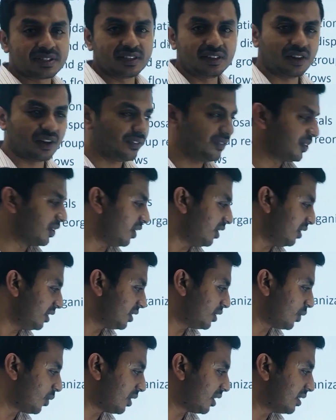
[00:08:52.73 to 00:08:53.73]
of your
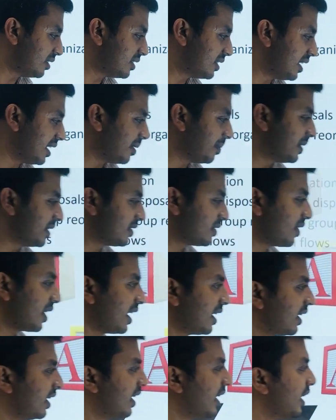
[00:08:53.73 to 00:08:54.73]
total syllabus, right?
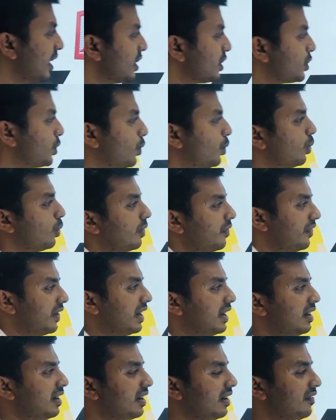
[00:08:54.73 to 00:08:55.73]
So
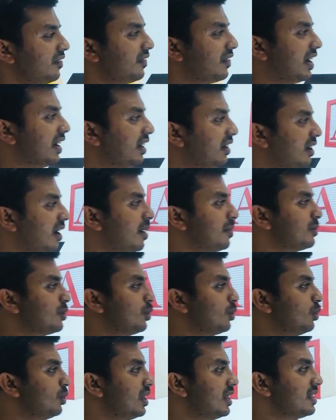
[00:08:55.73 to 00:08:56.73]
when it comes to
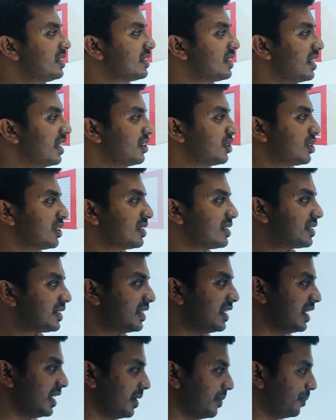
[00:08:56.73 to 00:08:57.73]
the section
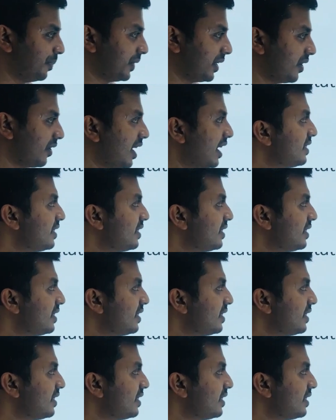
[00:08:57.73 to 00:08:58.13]
C, right?